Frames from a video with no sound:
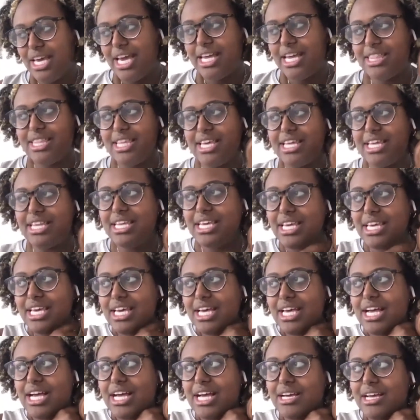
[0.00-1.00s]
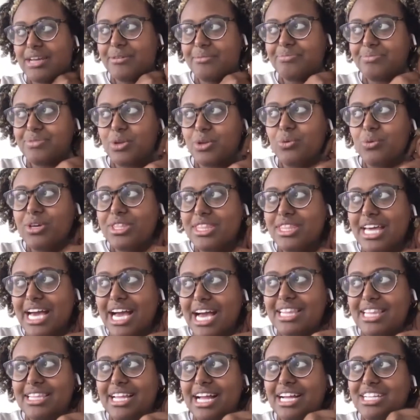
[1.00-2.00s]
And then with
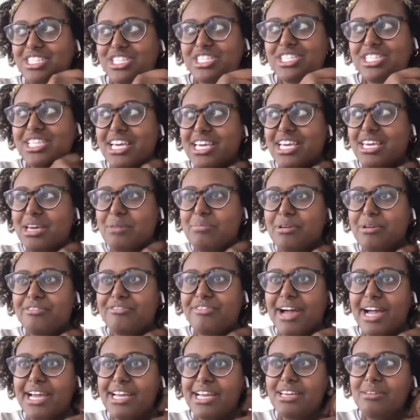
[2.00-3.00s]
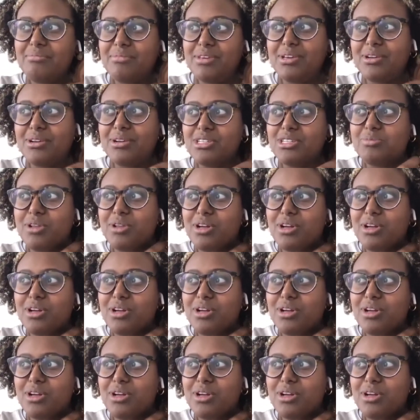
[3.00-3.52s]
that, not just like providing meals,